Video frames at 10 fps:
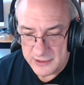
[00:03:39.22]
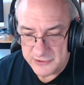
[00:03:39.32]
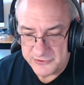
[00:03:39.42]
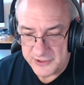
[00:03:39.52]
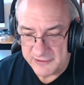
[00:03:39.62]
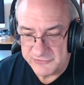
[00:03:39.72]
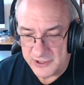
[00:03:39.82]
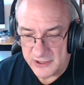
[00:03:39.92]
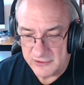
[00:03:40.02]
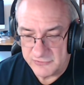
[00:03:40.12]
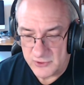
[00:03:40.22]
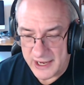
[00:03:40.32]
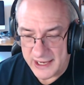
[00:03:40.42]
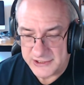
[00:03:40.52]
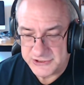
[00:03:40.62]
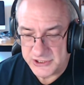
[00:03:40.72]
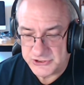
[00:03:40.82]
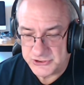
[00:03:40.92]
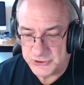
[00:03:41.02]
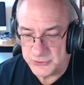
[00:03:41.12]
Theft of or access
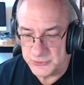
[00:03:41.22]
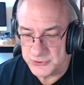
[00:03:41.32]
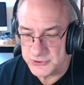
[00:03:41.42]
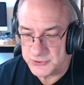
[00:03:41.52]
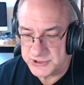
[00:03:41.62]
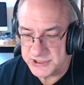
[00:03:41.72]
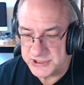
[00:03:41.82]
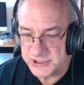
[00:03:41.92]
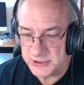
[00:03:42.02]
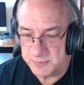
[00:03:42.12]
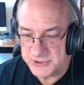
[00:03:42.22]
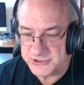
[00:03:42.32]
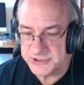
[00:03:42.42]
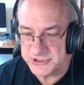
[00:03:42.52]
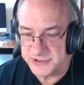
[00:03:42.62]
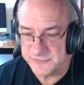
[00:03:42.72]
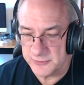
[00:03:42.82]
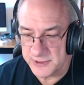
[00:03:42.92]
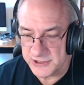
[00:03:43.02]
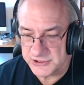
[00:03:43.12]
to strategic business
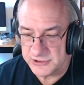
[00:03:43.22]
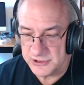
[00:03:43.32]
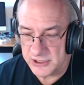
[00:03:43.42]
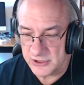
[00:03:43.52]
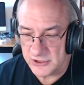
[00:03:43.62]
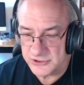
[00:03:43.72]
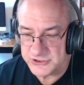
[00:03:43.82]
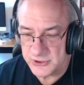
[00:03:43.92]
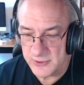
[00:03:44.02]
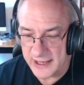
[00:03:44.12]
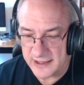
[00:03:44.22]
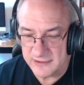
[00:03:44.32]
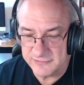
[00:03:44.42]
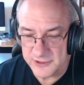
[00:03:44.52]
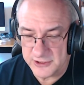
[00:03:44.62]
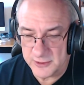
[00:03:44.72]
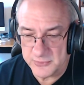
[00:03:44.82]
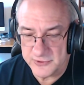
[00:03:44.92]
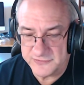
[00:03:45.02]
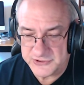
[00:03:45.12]
information can also have a
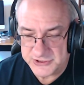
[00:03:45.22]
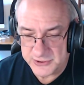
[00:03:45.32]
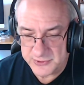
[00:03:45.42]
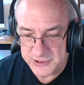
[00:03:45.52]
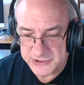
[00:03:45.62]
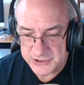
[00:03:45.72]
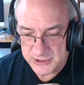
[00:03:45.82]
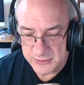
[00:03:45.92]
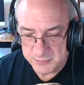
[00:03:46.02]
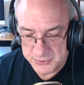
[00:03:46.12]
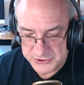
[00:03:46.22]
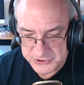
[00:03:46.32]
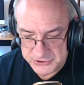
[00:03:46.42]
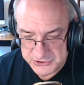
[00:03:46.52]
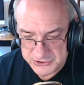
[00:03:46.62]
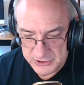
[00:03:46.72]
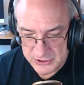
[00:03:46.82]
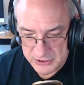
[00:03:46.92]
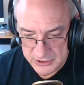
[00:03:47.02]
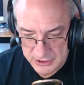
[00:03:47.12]
number of serious business
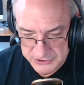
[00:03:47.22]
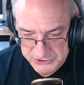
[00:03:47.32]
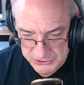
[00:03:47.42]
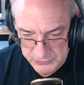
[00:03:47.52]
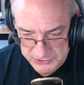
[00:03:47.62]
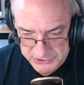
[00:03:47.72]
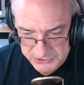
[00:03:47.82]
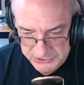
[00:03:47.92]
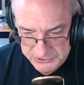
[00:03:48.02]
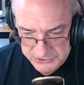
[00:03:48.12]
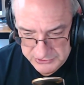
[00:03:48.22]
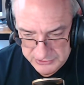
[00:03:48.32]
consequences,